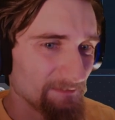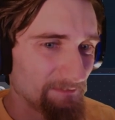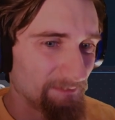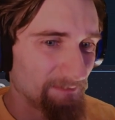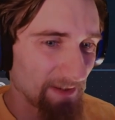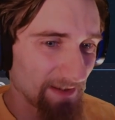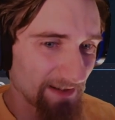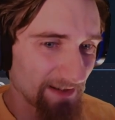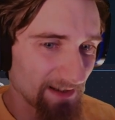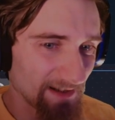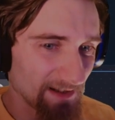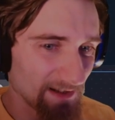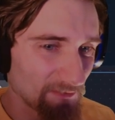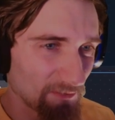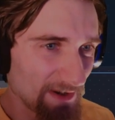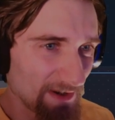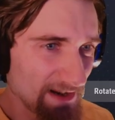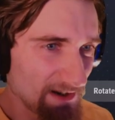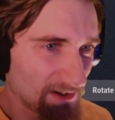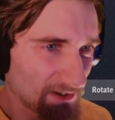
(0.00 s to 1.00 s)
But
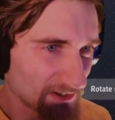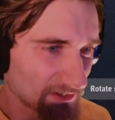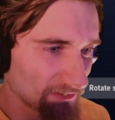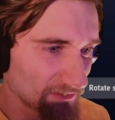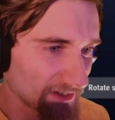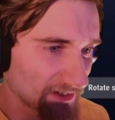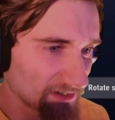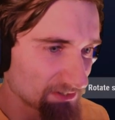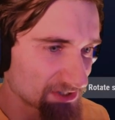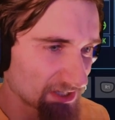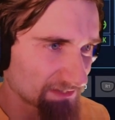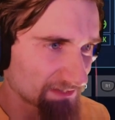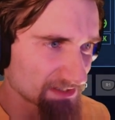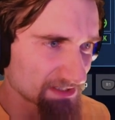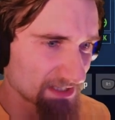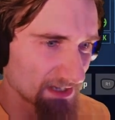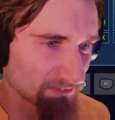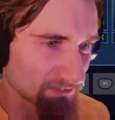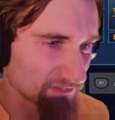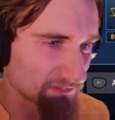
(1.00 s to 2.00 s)
we are going to go check this
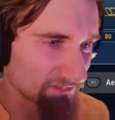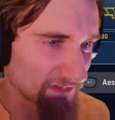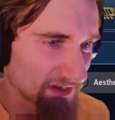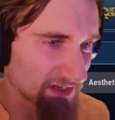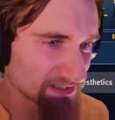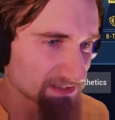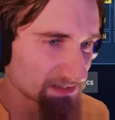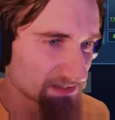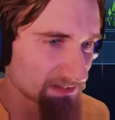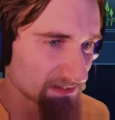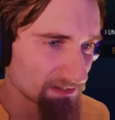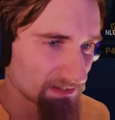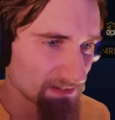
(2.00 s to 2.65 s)
out real fast.